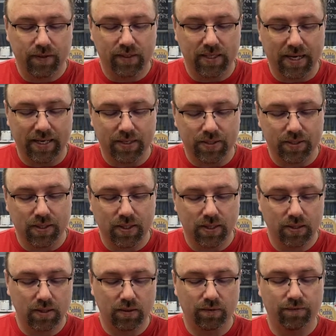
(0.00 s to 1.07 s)
dice
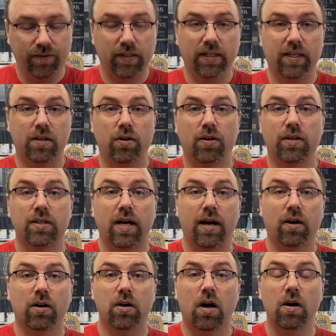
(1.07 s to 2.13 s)
to fill in your
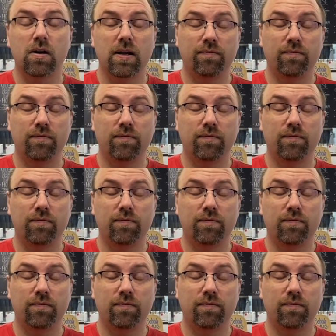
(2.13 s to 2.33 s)
entire card.